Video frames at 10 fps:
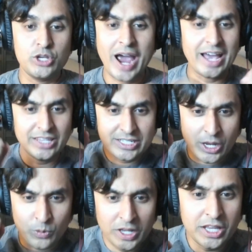You had this
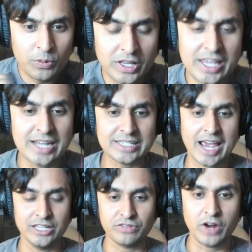like really really
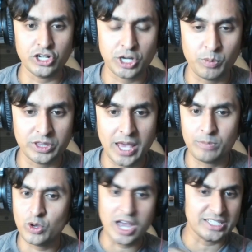intense friendship with
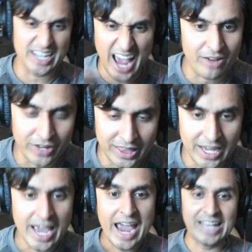them. You guys did
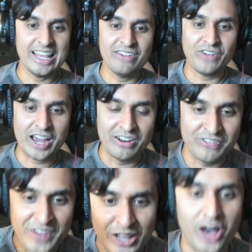everything and then they fucking
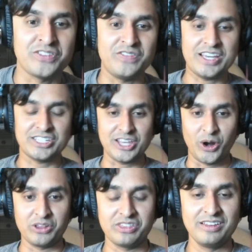fell off the face of
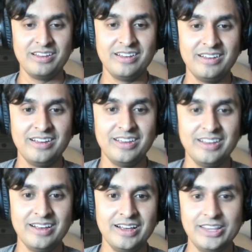the earth.
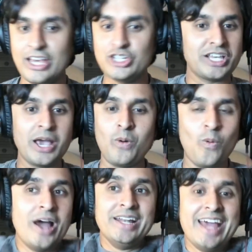They just like
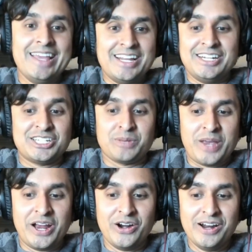one day they
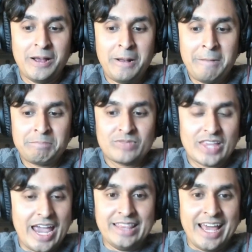disappeared
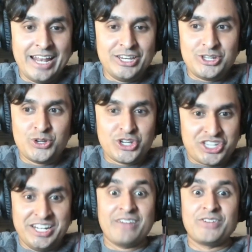and then you
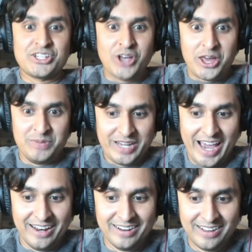just never saw them
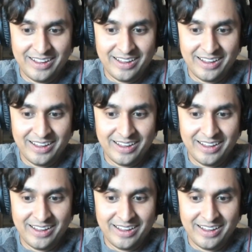again.